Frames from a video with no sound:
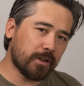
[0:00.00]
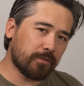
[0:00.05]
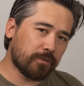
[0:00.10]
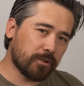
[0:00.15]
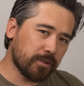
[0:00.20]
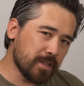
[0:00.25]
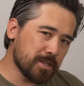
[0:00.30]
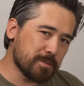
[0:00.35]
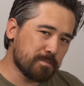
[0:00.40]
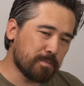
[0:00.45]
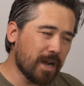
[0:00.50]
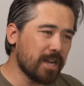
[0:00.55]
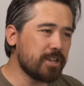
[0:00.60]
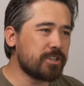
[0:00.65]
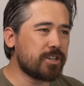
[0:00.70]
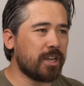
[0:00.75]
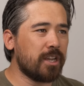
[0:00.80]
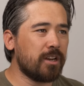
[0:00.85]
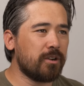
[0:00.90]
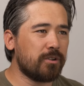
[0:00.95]
that for this
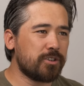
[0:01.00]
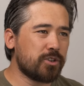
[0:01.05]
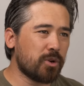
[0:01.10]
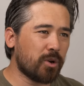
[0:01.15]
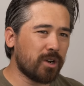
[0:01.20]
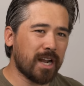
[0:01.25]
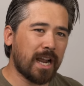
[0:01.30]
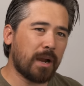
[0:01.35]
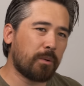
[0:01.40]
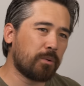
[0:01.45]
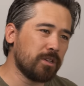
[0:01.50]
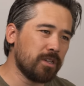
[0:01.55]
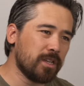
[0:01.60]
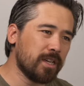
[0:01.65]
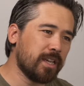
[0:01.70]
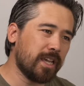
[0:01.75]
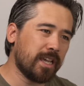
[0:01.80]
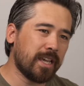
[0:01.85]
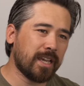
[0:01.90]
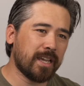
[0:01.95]
budget, you know, Jordan and I were
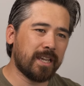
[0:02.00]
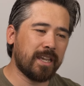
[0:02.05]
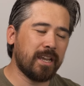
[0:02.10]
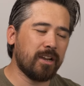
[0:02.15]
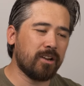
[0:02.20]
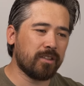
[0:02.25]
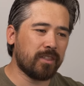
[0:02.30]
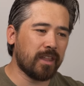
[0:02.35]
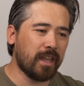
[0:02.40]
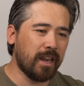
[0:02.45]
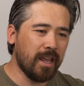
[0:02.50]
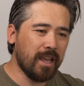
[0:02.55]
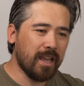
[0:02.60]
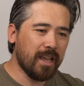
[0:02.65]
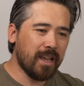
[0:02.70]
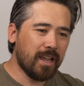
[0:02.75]
looking at gear that